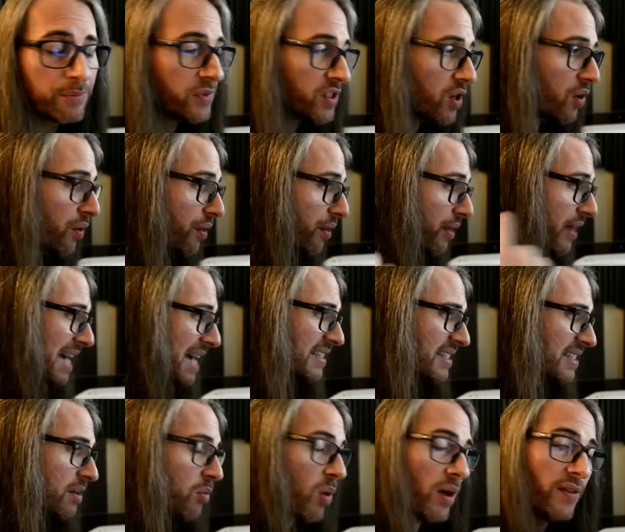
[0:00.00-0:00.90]
So
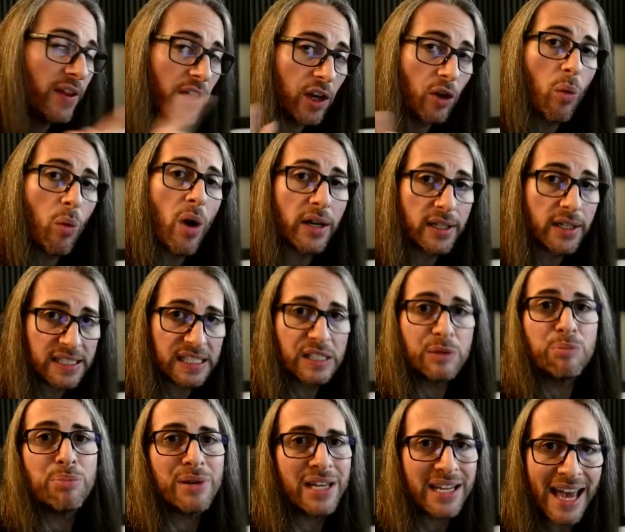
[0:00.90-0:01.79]
that's the one that you'll want to
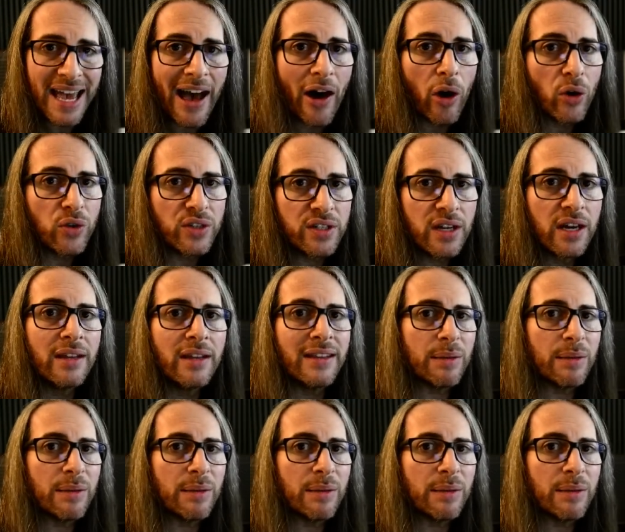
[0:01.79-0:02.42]
spit out